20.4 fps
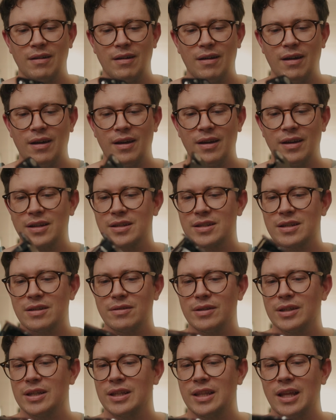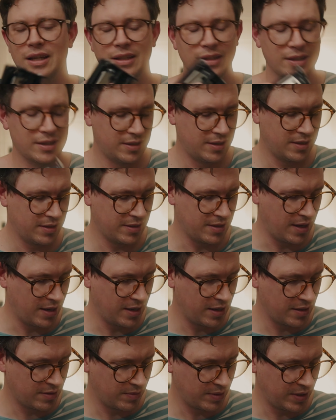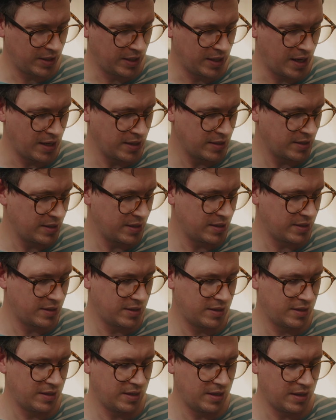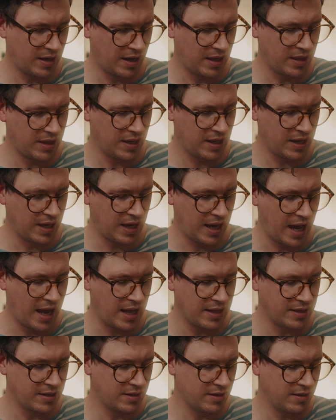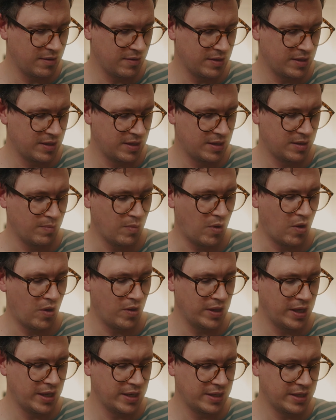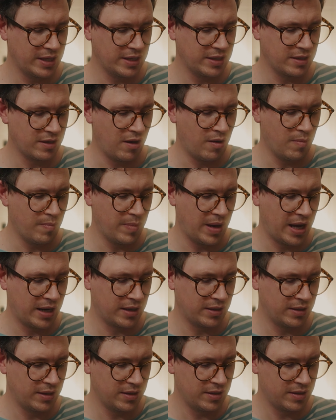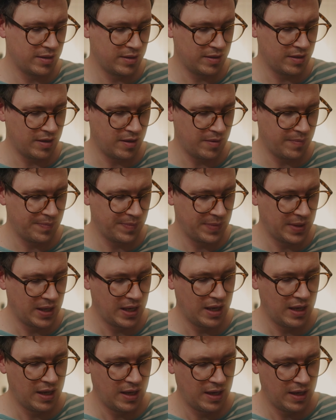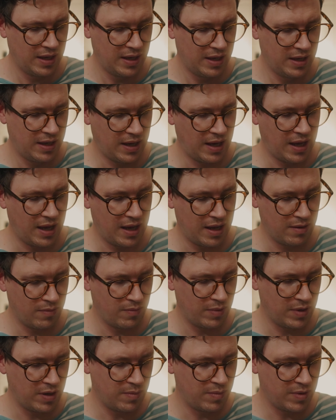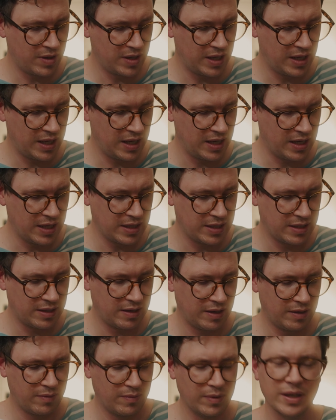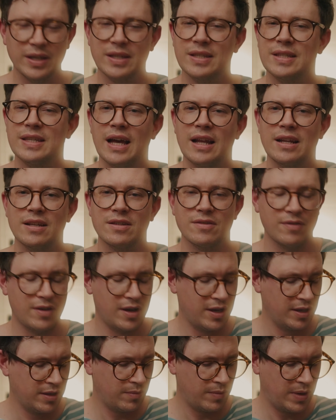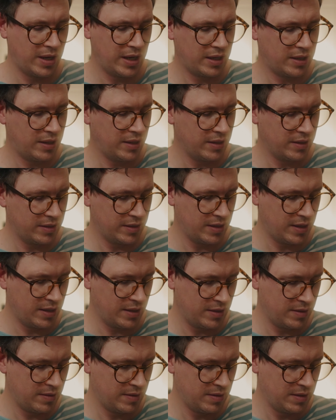I actually really like this design. It's really nice. I think it adds to its smallness, its compactness. So, and when you put it in, it's like really satisfying the way it clicks in.